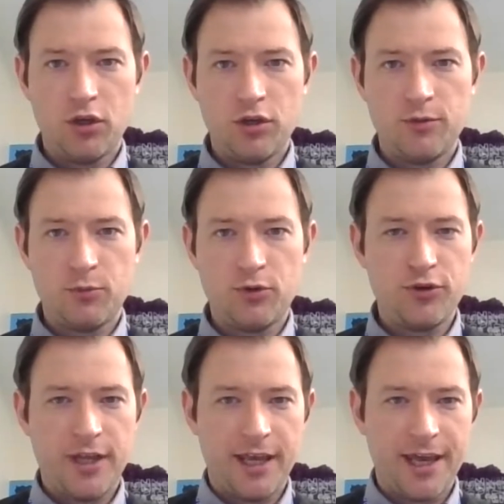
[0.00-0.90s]
Good
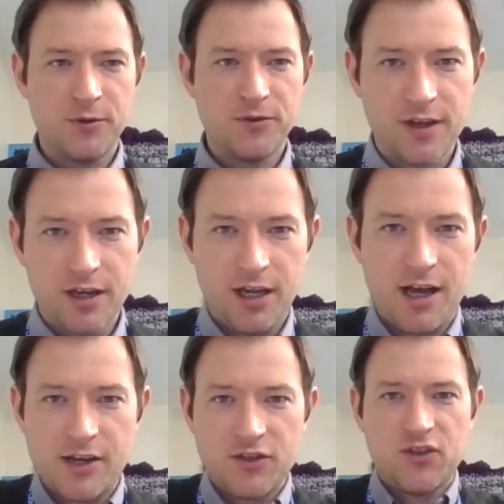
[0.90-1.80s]
morning, Ellsworth
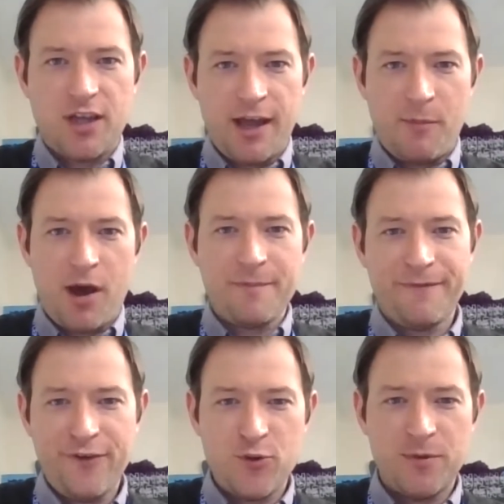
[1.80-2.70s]
class.
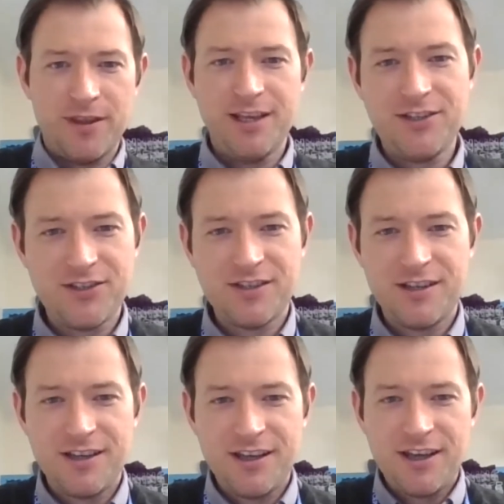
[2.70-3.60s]
I'm filming
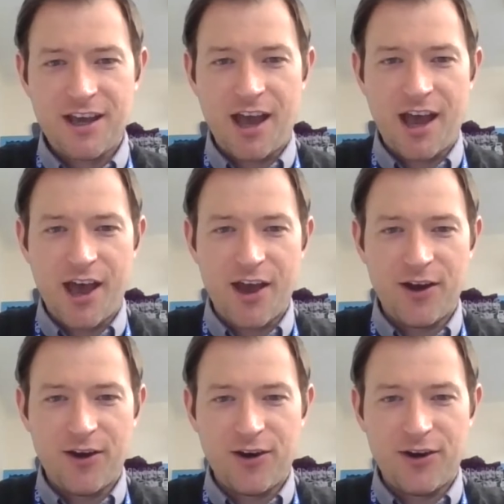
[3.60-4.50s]
this
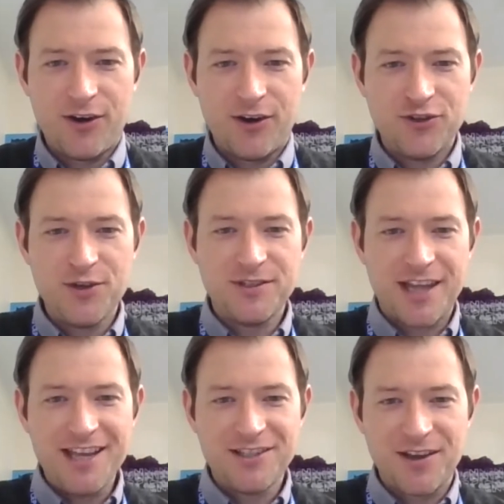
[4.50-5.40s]
on
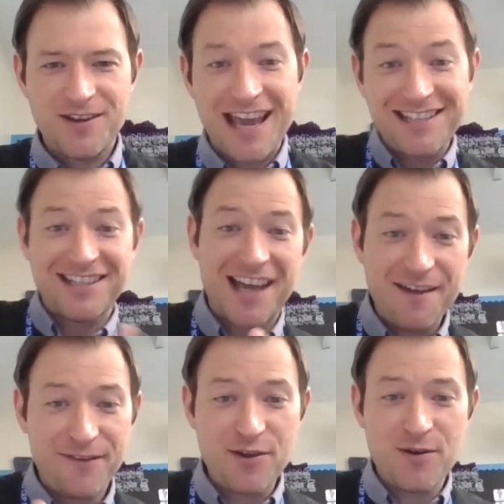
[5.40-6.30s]
Tuesday, so
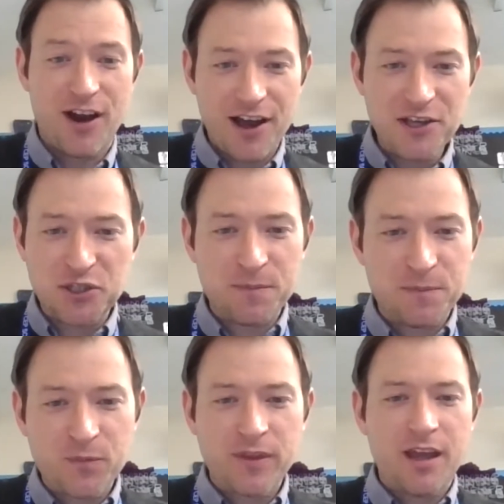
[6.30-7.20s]
yesterday for you guys.